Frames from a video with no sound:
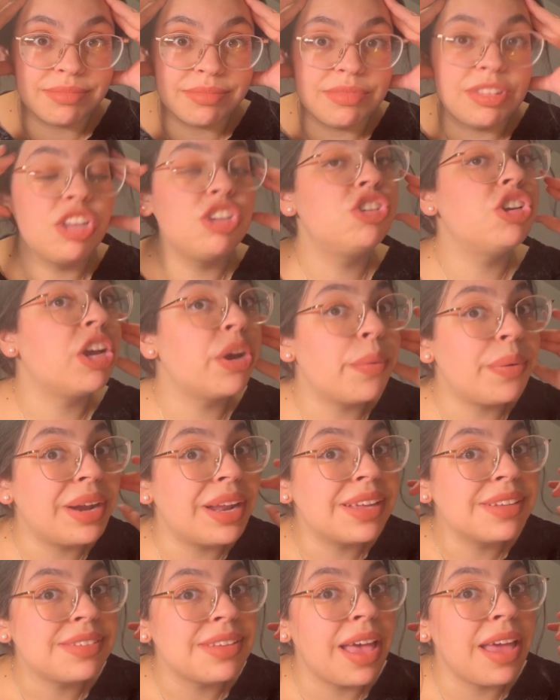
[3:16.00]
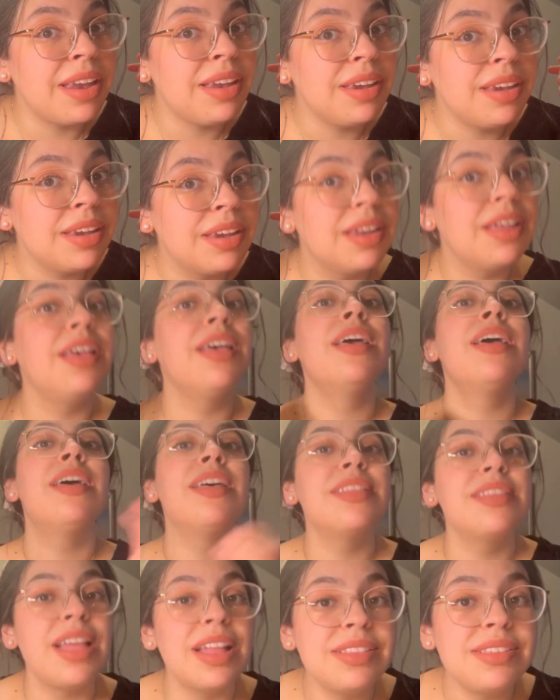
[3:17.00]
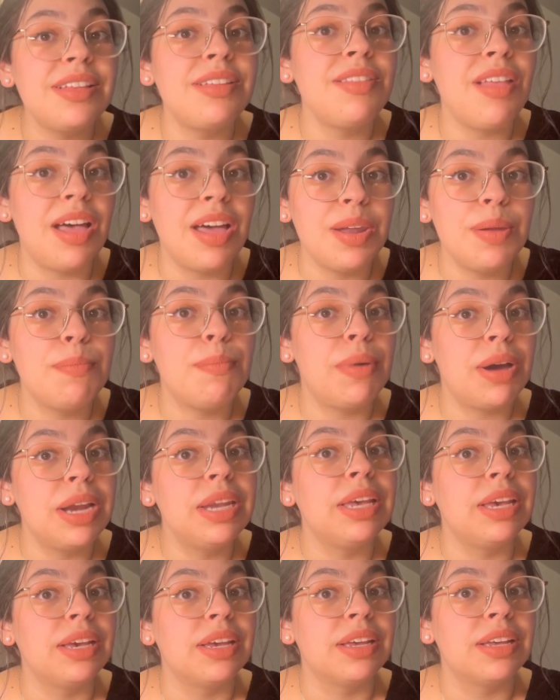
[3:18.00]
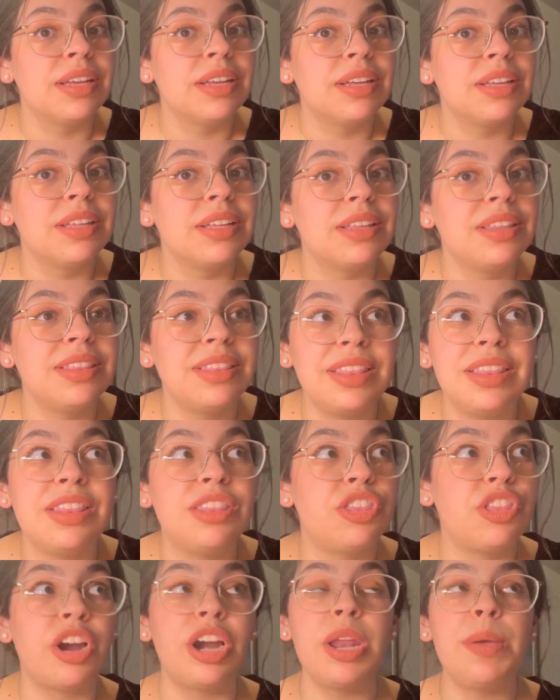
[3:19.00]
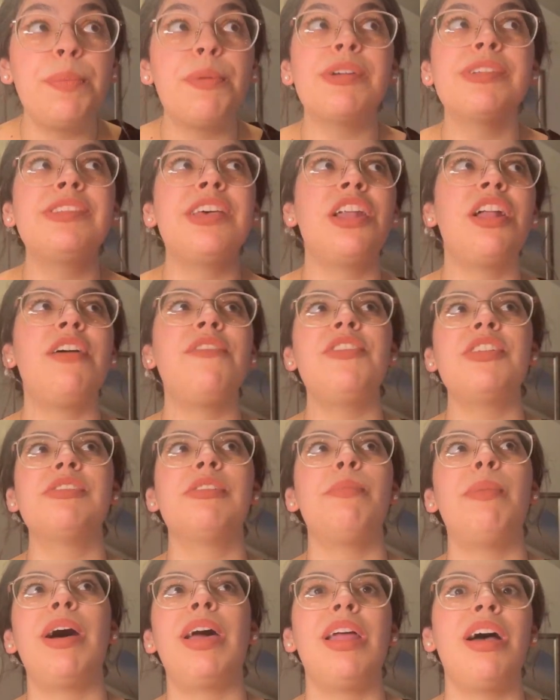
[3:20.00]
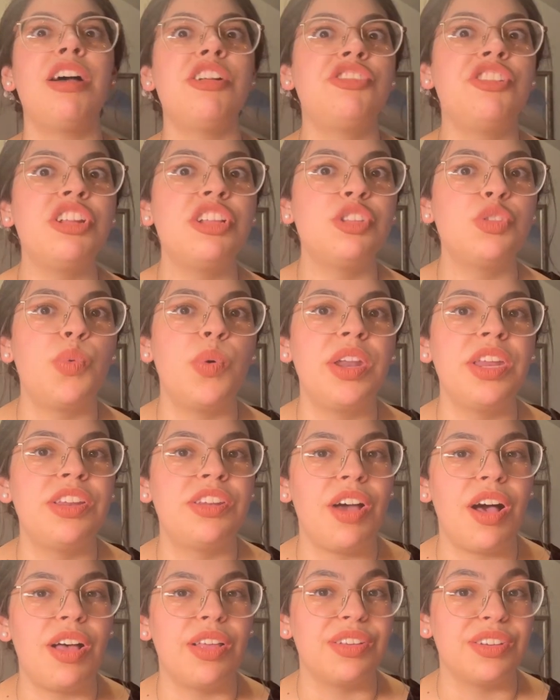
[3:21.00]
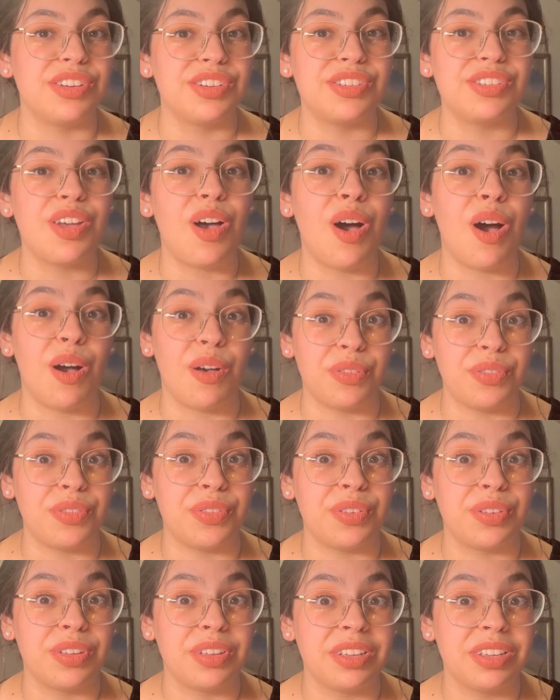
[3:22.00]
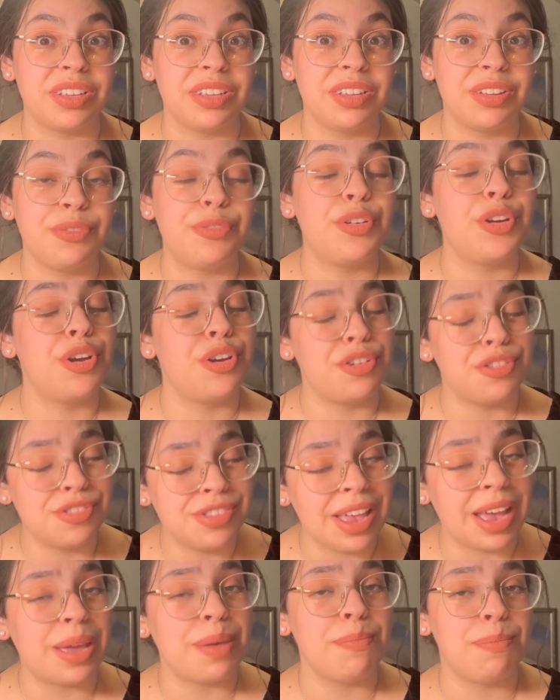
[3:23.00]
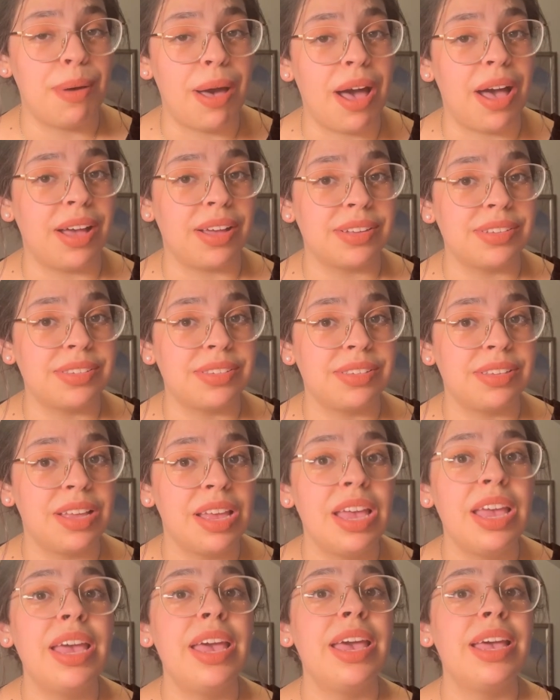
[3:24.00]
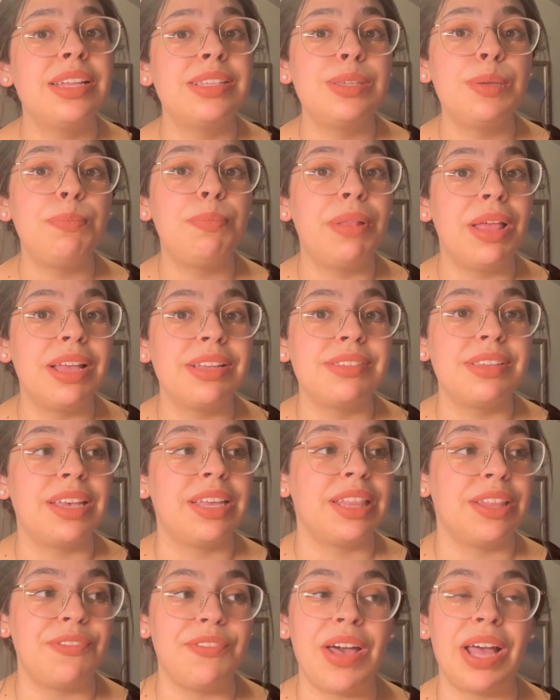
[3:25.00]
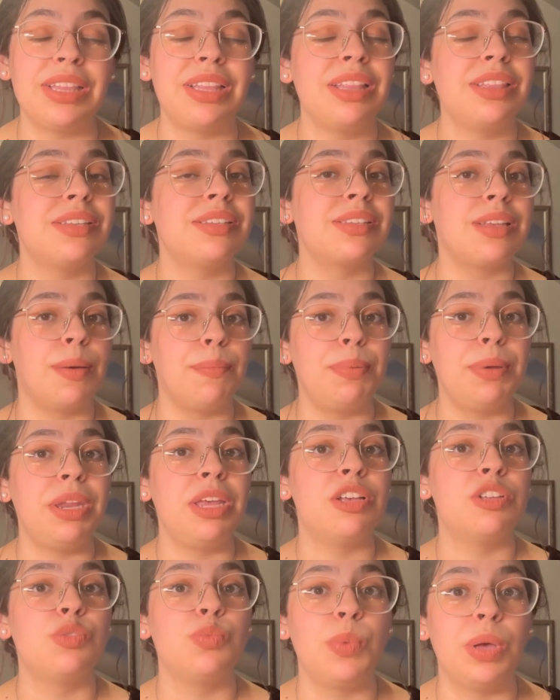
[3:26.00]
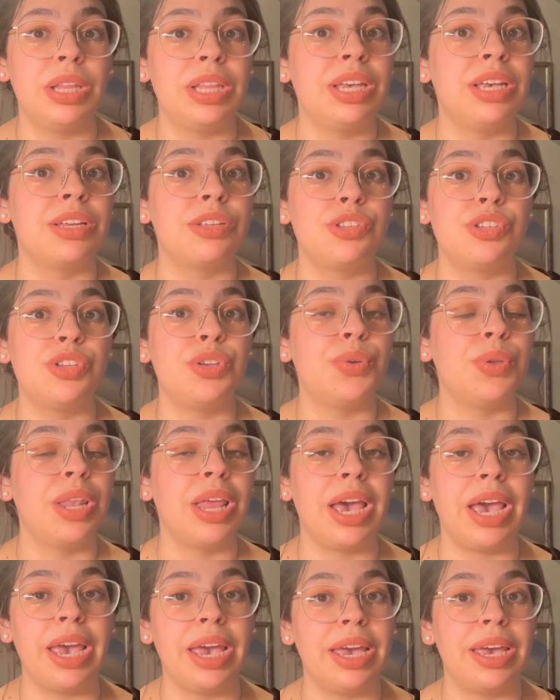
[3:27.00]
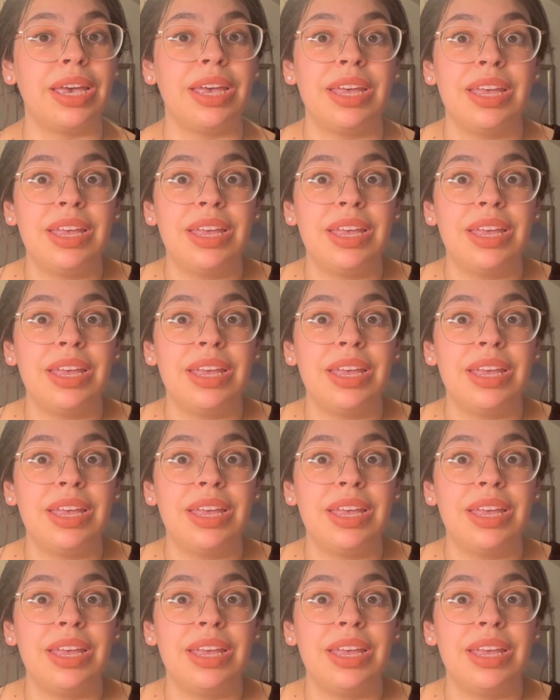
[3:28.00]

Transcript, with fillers: Did you hear what I said? That's a lot of money. thirty percent off is about one hundred twenty dollars off for your second box. It's a blessing, and the fact that this company is willing to, like,